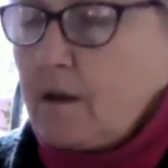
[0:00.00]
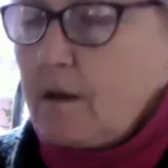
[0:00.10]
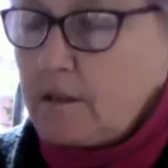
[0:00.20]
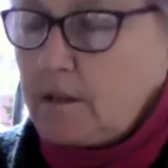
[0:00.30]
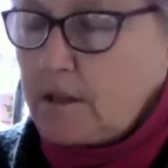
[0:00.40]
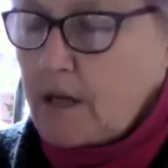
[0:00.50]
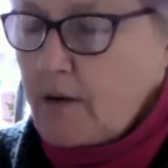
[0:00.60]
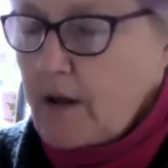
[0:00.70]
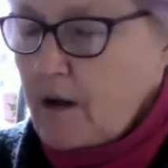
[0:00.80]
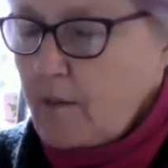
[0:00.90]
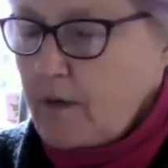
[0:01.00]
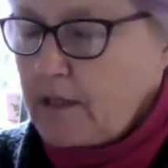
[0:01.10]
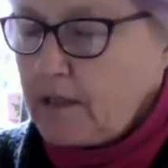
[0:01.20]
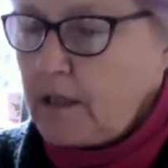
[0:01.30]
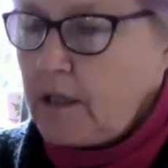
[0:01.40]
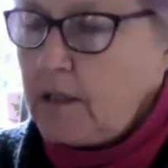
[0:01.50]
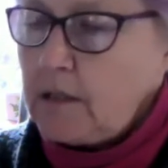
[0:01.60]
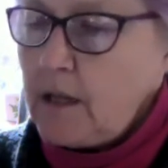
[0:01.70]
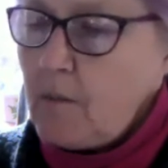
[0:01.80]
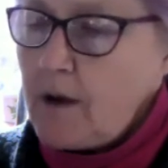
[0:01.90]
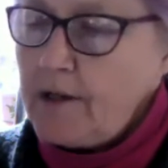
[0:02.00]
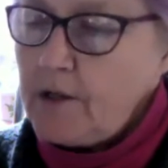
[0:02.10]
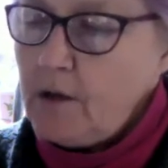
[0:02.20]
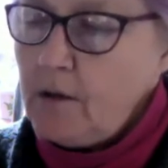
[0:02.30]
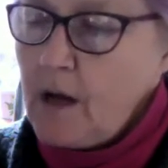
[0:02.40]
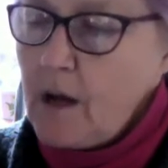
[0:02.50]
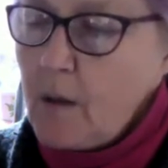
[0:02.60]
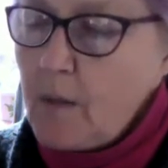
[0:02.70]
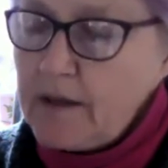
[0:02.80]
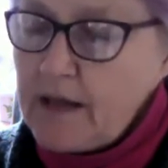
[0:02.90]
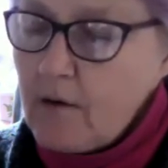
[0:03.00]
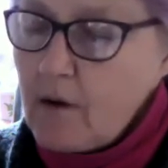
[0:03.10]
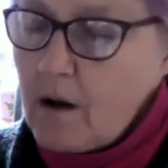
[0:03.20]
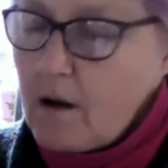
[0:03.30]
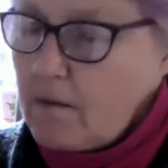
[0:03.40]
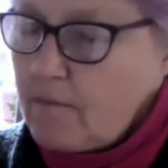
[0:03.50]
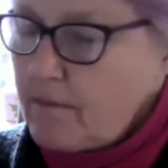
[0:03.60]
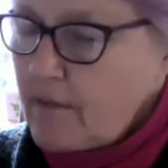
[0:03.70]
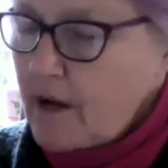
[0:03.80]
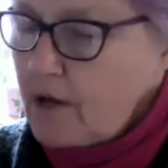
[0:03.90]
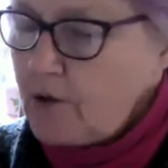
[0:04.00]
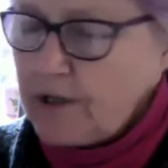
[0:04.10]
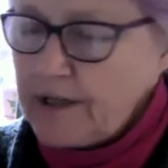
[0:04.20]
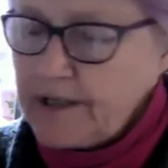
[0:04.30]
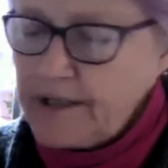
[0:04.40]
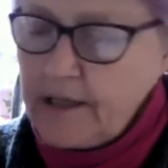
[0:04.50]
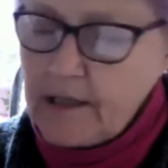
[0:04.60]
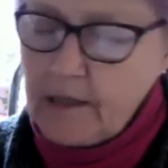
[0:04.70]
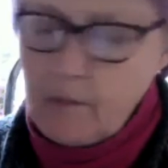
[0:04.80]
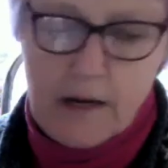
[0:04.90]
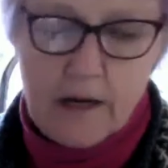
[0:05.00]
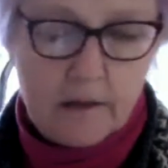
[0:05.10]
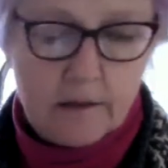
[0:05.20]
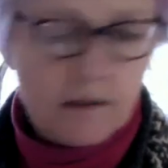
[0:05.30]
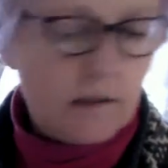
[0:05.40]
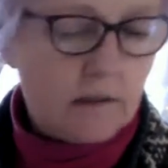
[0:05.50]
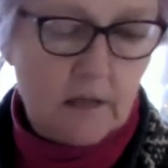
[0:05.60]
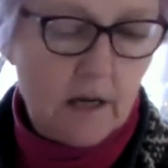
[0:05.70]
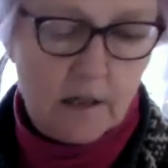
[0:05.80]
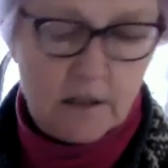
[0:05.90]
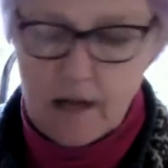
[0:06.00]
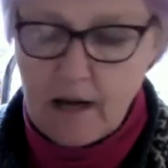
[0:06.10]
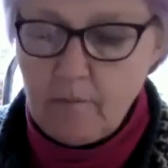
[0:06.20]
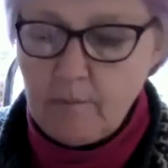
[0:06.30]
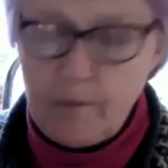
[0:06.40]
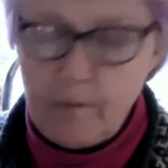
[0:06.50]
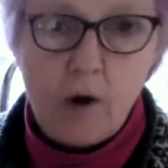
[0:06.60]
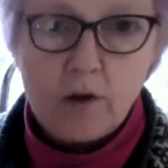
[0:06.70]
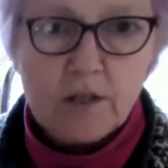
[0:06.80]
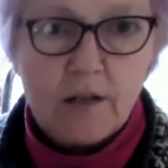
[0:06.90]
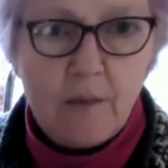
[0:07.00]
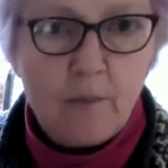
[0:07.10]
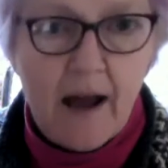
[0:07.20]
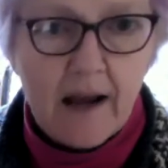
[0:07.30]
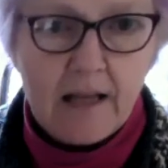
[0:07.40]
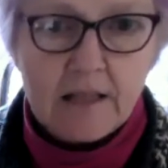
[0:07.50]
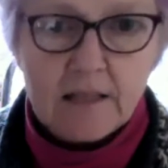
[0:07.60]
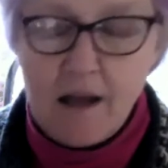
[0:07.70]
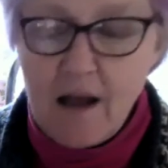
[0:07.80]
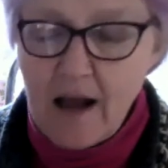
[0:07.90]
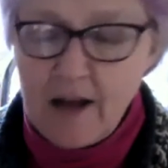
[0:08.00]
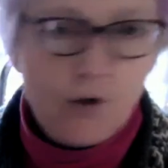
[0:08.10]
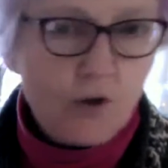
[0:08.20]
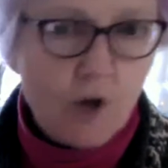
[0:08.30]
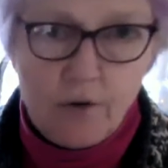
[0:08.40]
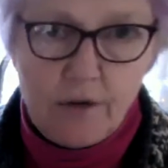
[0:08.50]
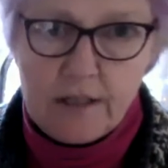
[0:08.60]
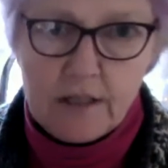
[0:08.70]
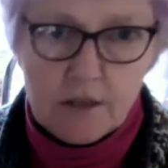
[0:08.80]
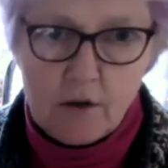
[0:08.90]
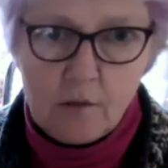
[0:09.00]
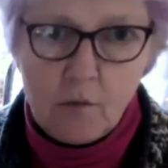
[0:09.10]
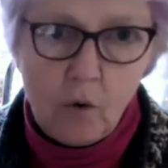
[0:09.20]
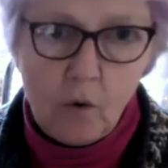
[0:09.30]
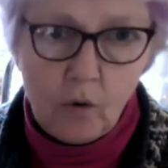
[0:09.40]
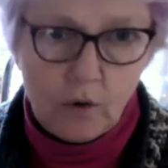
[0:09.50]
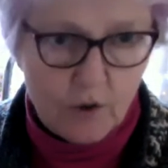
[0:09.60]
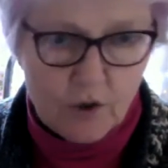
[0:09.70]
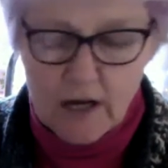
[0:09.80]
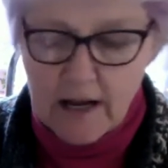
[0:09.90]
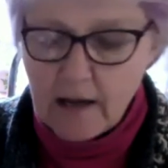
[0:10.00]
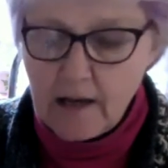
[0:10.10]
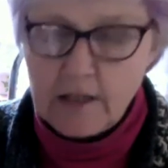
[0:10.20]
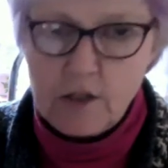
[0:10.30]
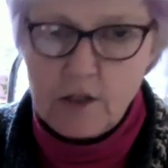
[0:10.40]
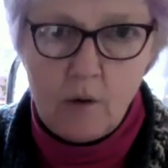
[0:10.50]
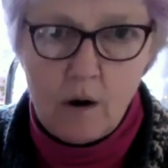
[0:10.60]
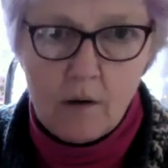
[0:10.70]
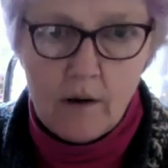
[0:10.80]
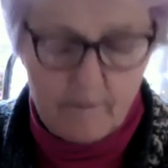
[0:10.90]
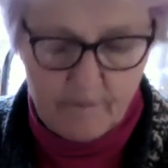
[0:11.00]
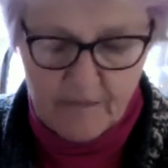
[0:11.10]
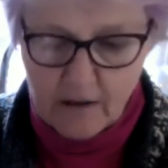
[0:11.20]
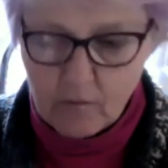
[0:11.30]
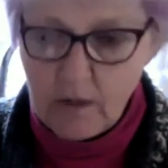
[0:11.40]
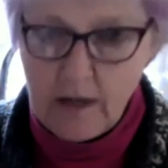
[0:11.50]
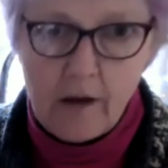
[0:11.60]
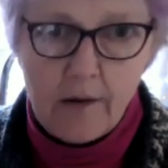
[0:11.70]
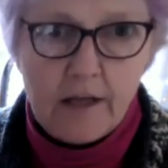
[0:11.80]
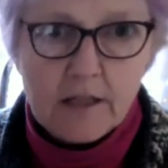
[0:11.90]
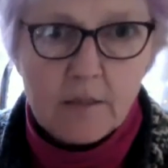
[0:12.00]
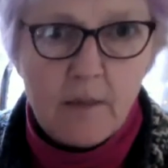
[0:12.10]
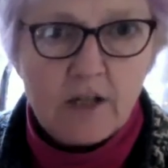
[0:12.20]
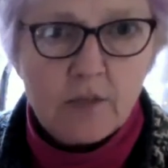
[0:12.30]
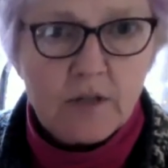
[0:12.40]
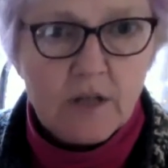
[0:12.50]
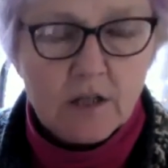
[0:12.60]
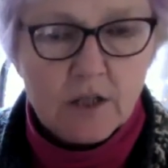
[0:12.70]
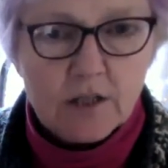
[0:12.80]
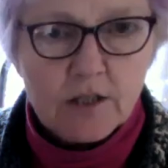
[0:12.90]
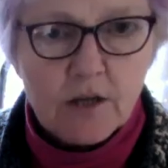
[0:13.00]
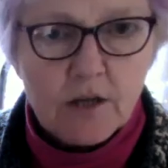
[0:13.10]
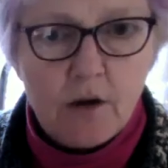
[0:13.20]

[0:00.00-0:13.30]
Does it tell you how many seeds? It might do, but there are 100 gazillion million seeds in pots, in packets, and you don't need to sow them all usually unless you are really going into major production. So don't